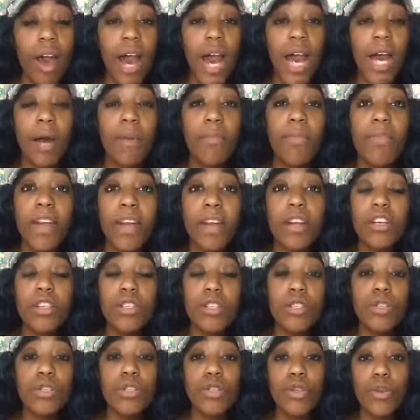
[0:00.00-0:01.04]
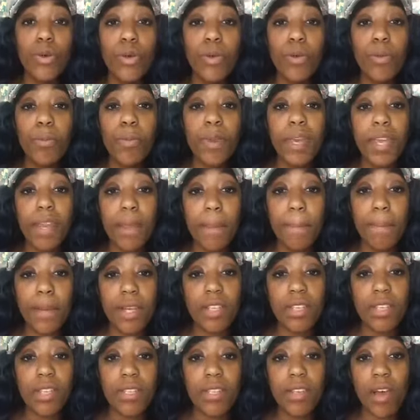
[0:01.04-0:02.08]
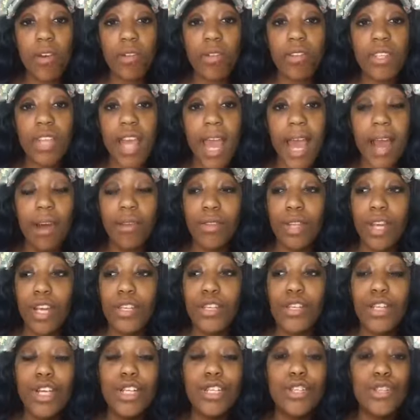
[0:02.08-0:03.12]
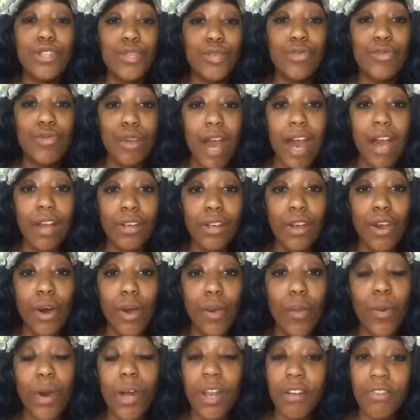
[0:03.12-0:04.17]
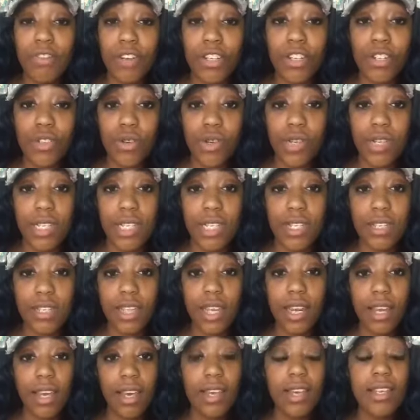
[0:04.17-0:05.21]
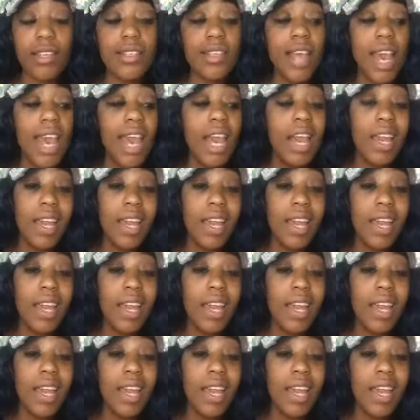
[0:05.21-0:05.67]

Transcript: Um, there is too many business owners out there that do not know what a virtual assistant is